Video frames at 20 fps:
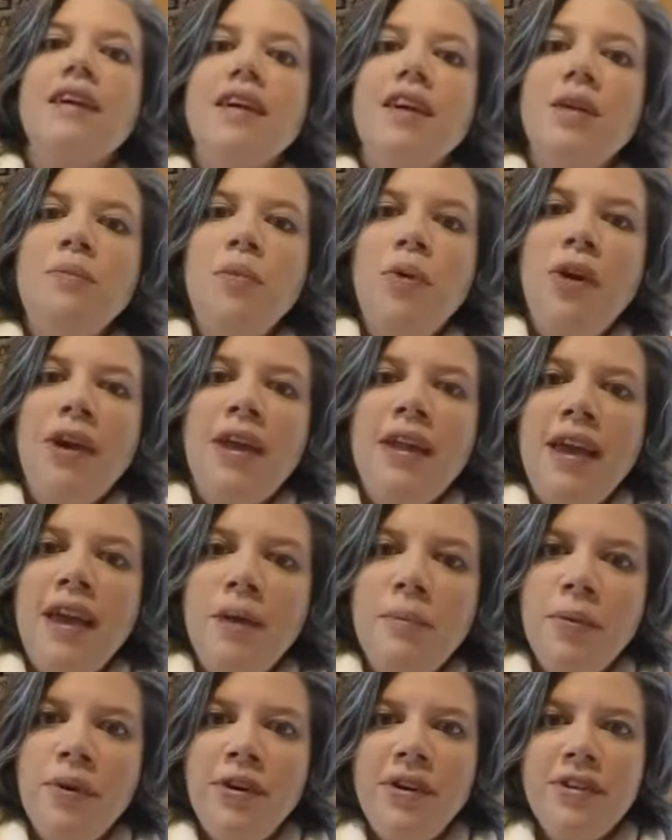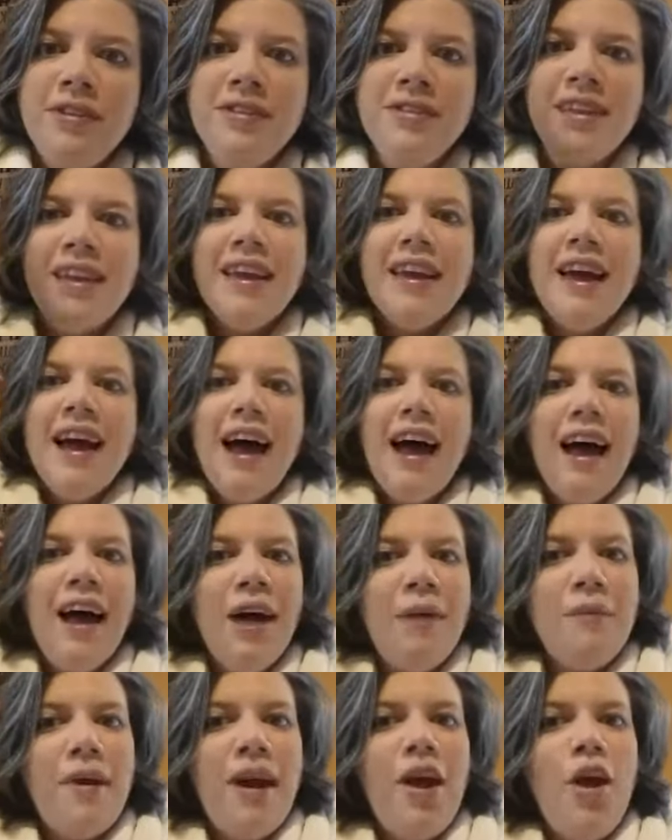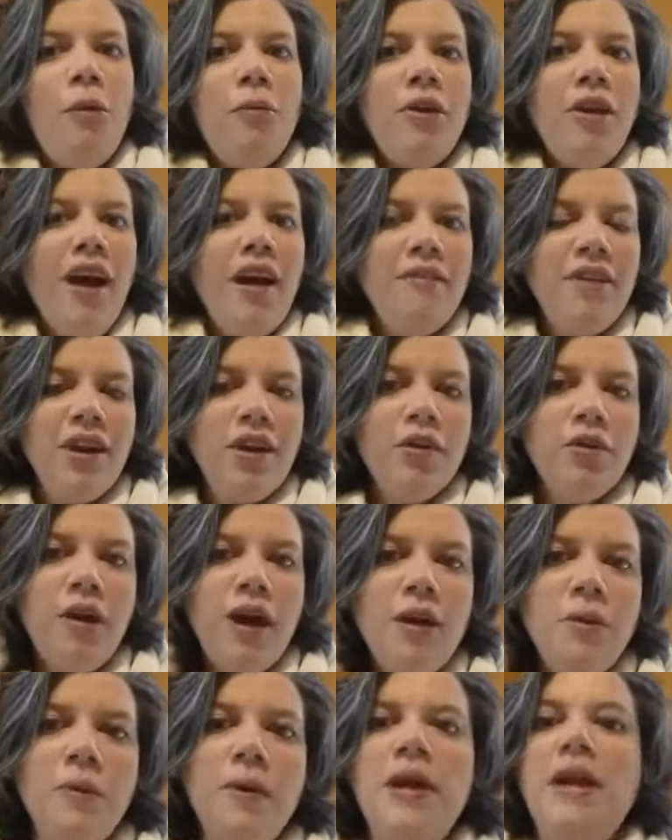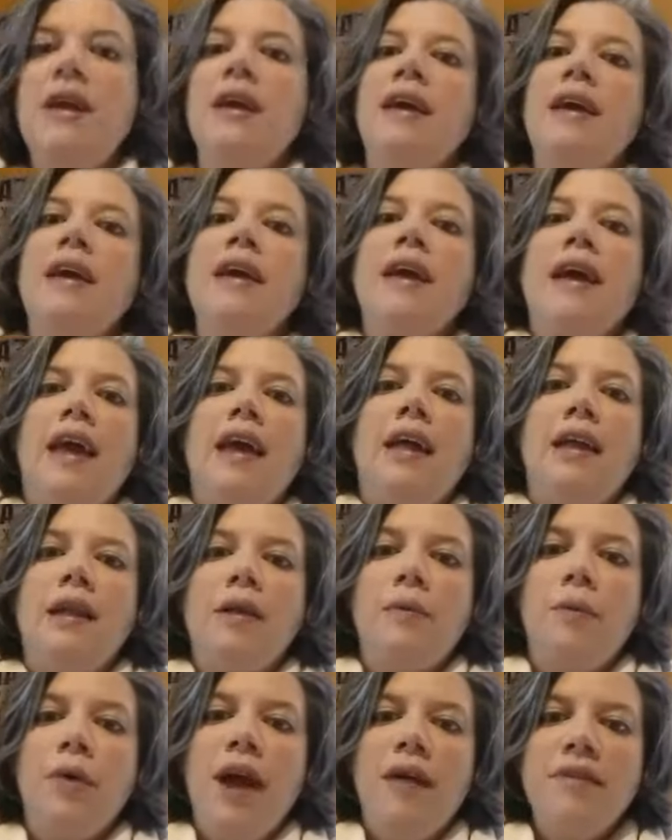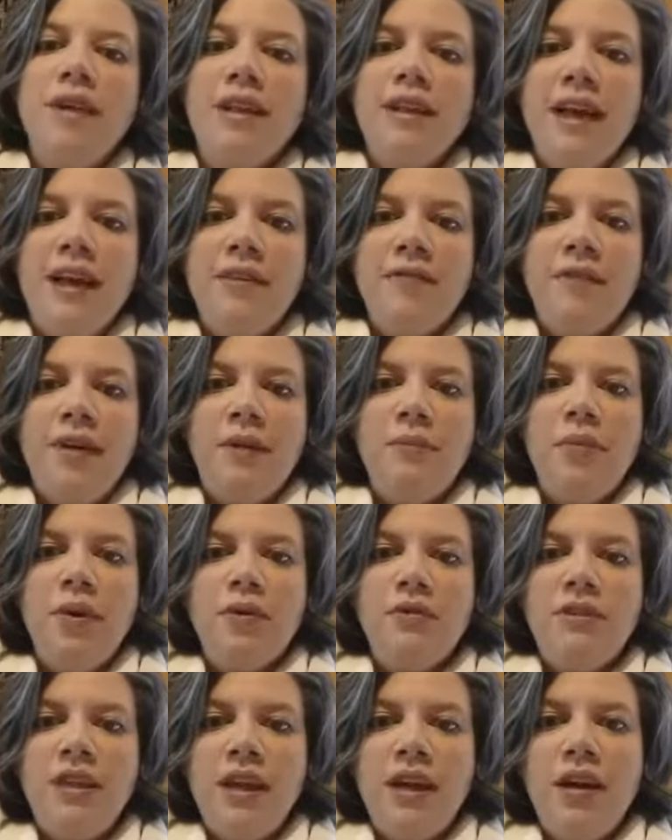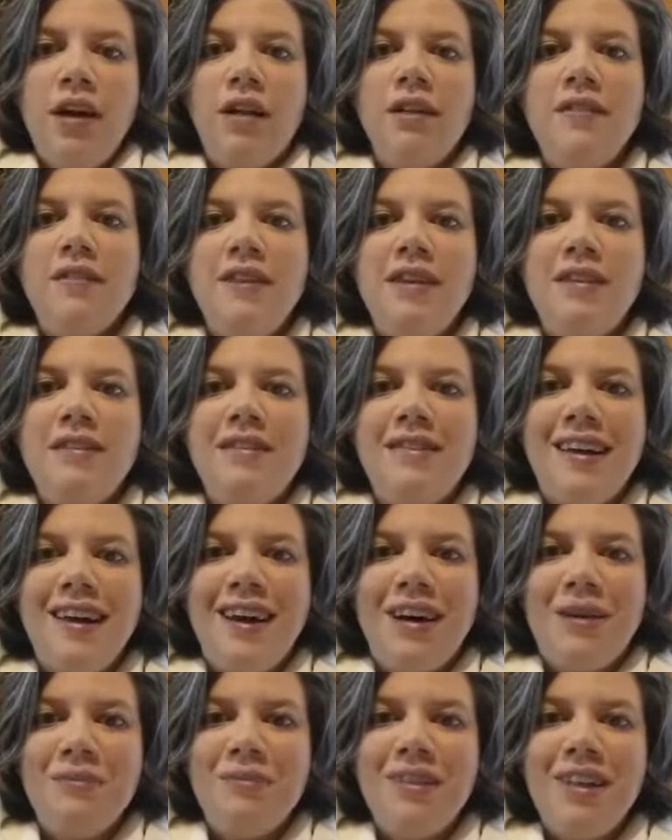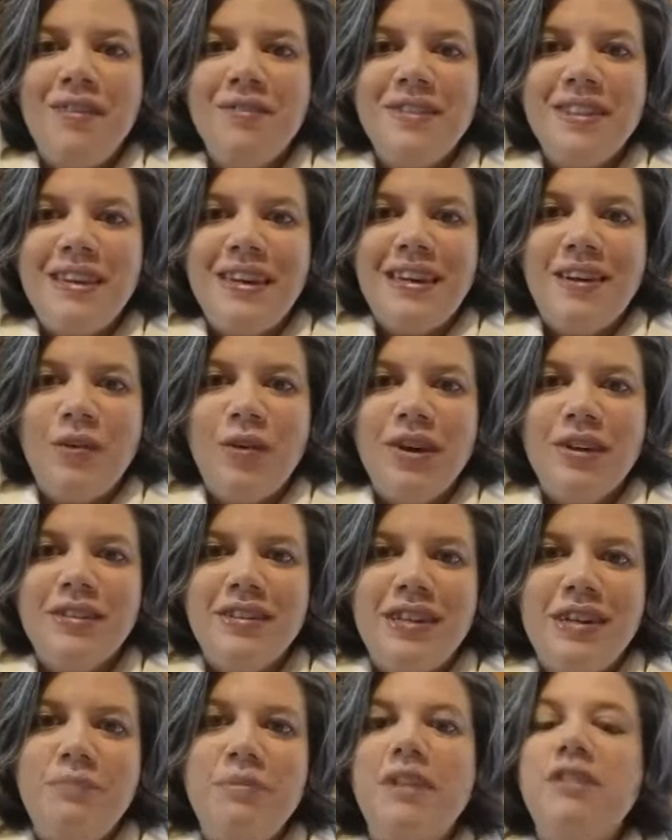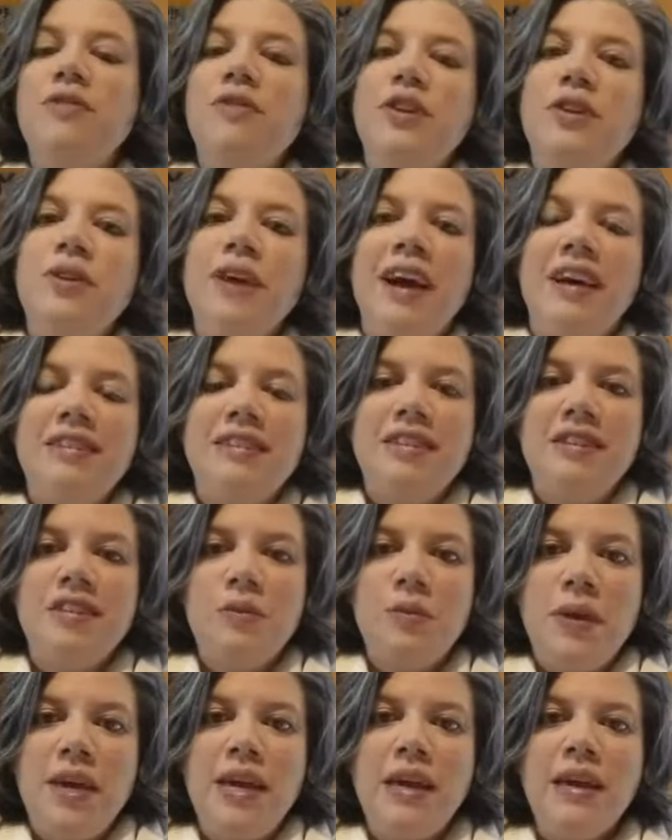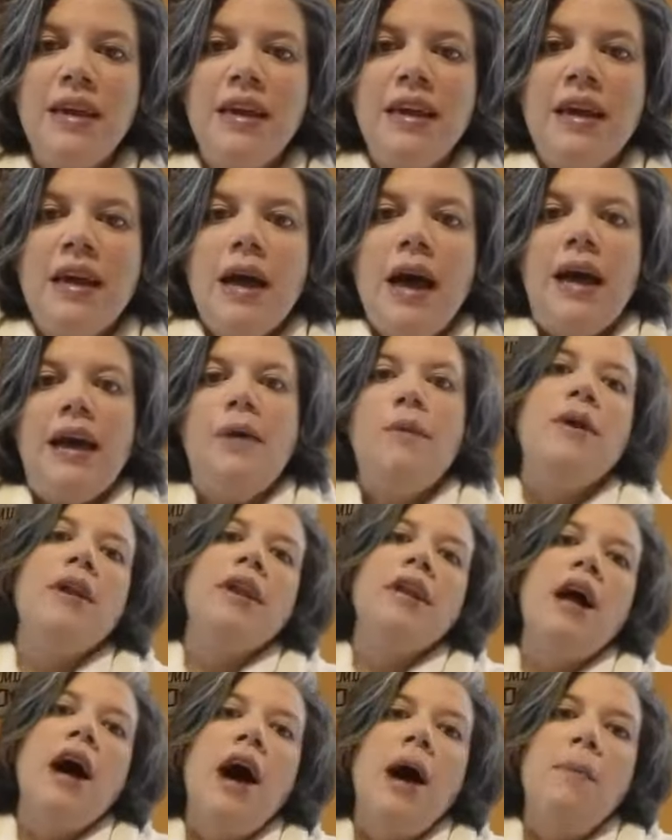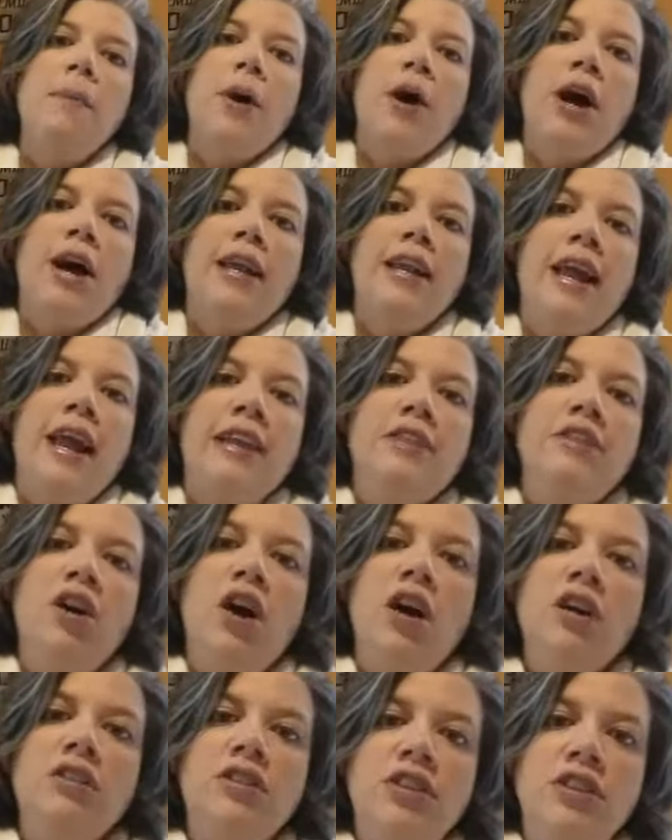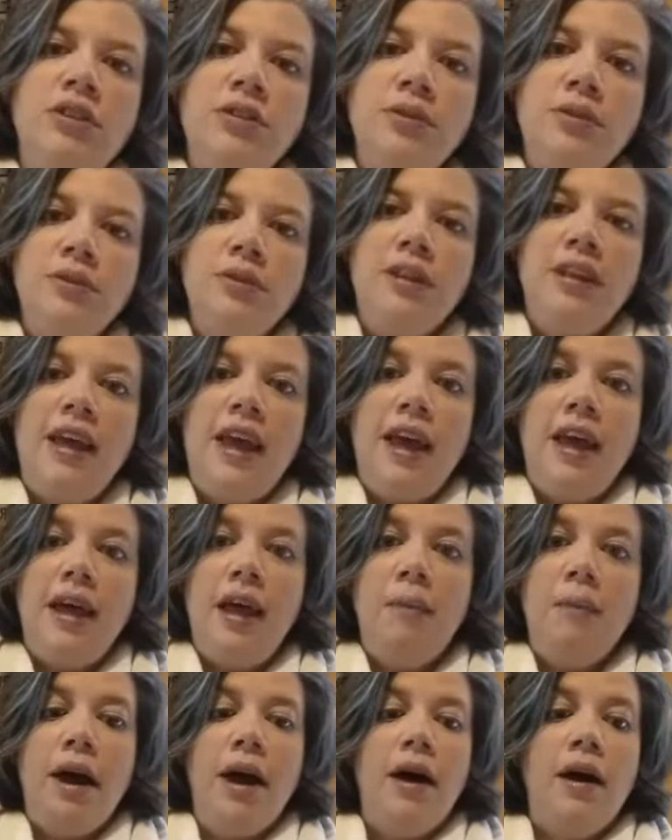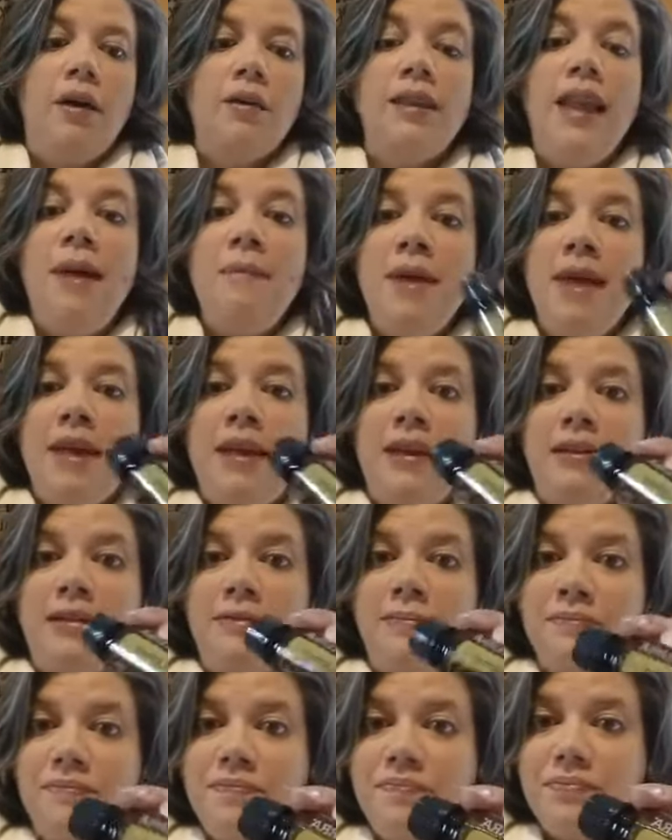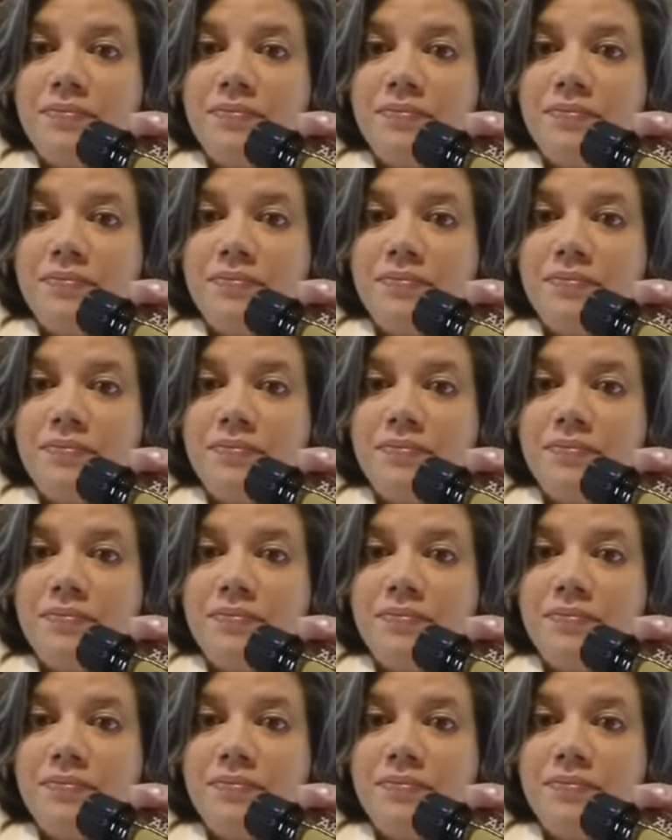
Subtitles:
Good morning, campers. I hope you're having a great week. We're having a lot of fun posting all of these lovely oil tidbits for you guys this week. I wanted to hop on and talk to you today about lemon.